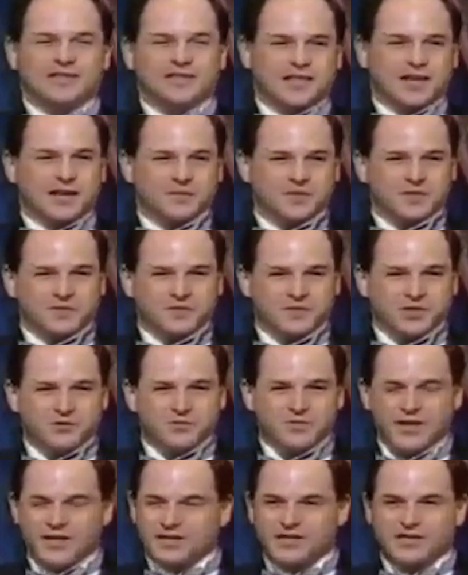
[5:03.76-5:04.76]
Globe
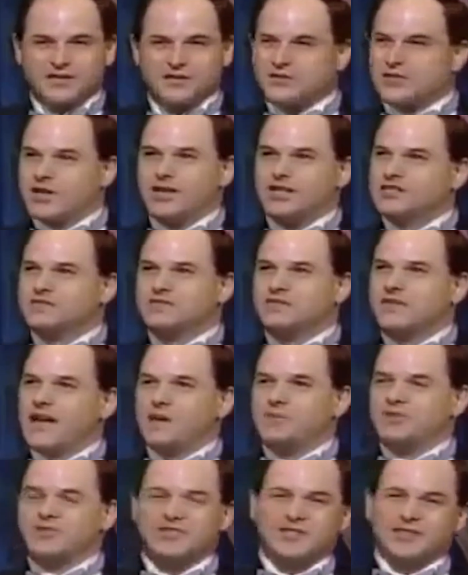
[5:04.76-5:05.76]
nominations, among
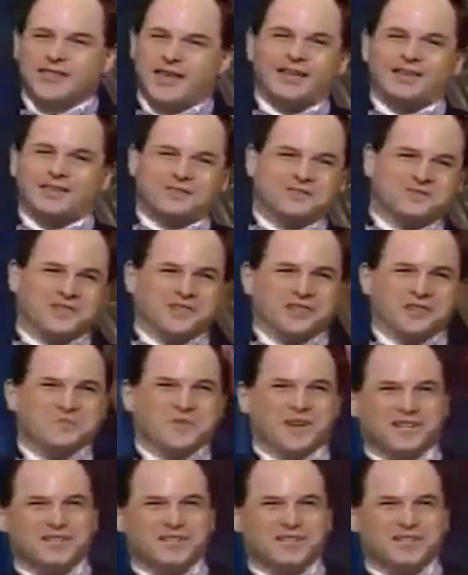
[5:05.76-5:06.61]
others. He has